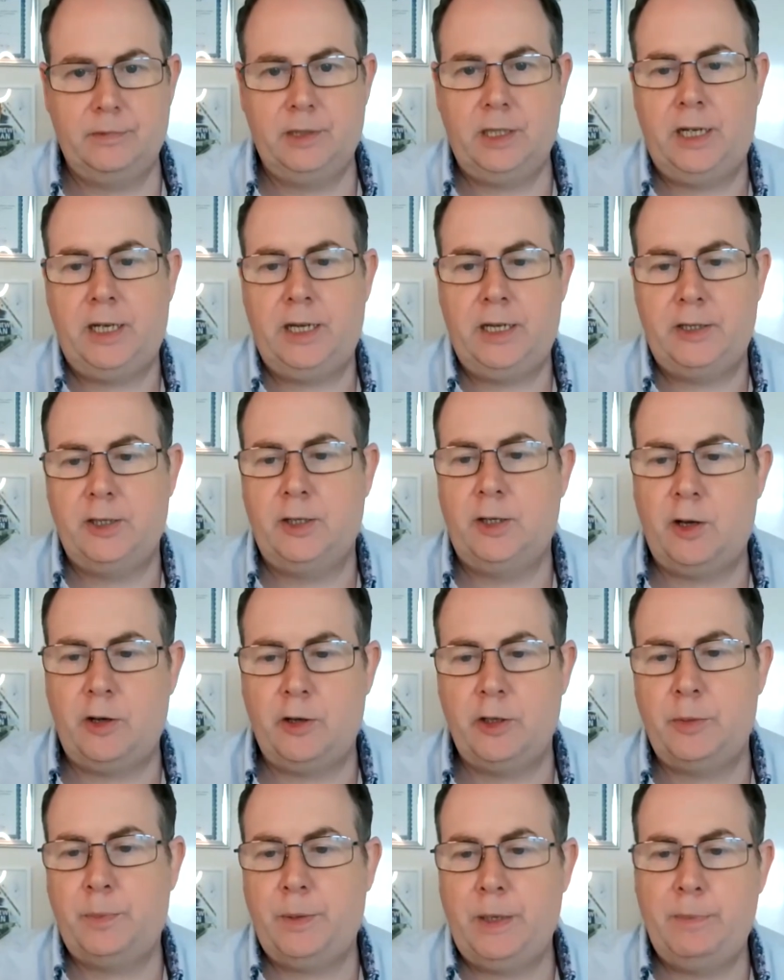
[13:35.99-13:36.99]
And a lot
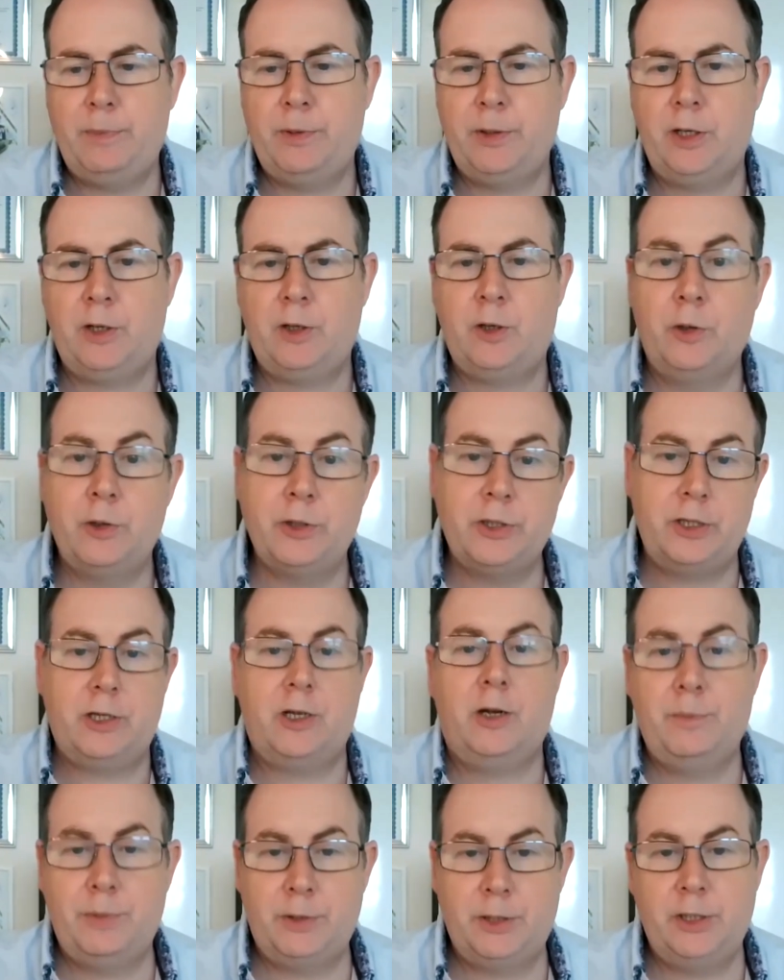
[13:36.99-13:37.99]
of the people that are causing the
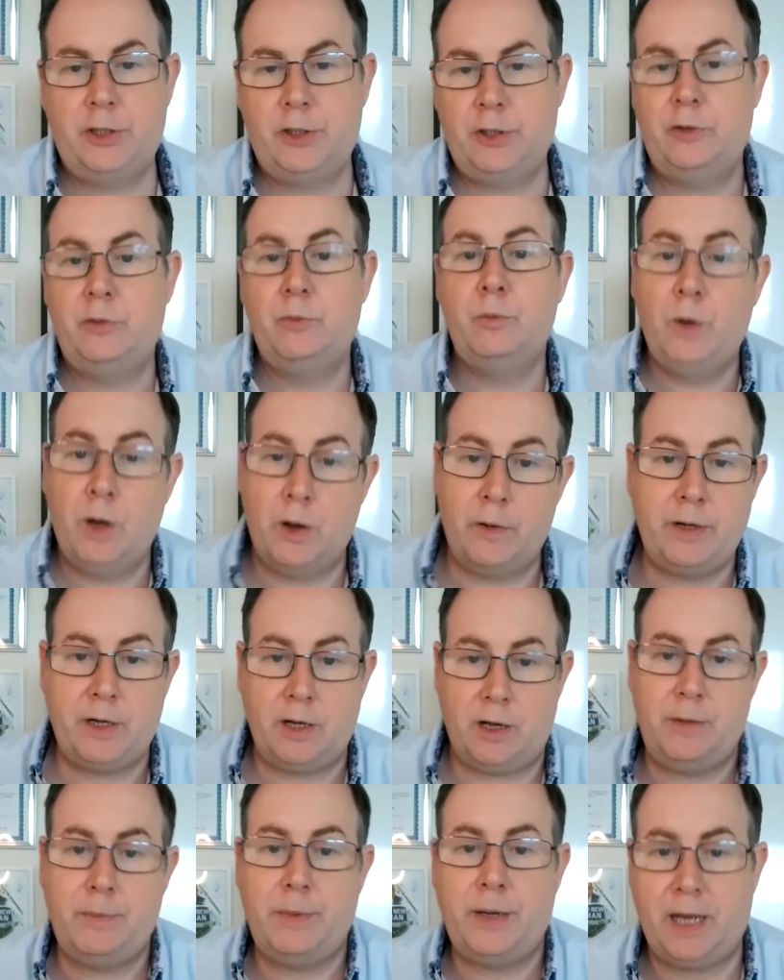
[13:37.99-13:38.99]
competition were in
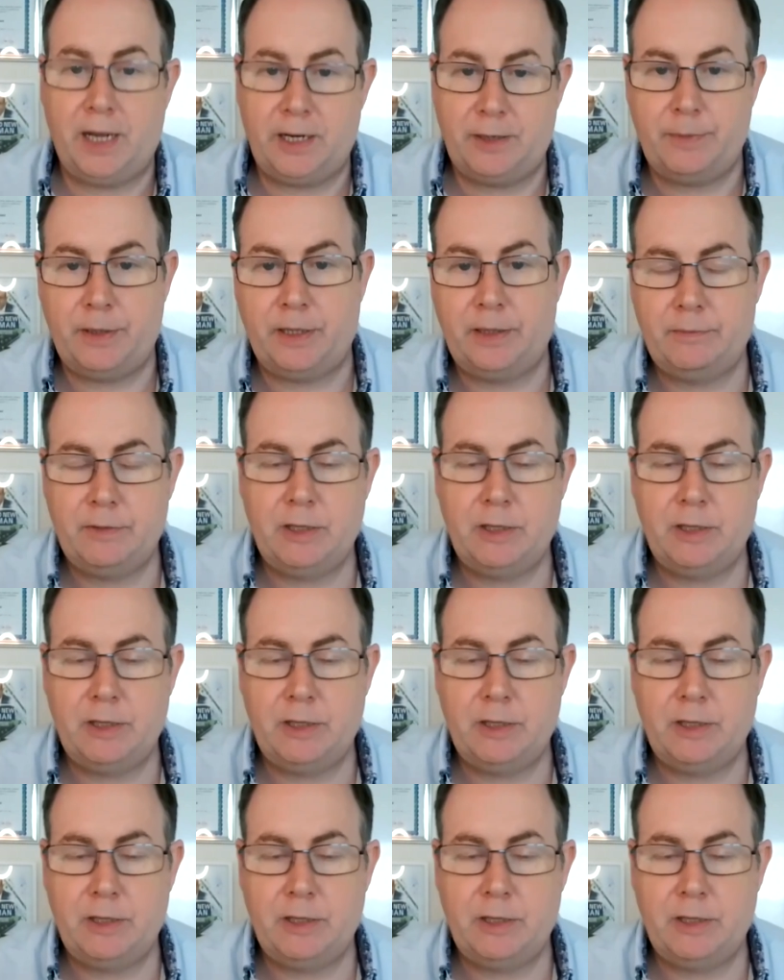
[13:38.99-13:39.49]
IM Academy.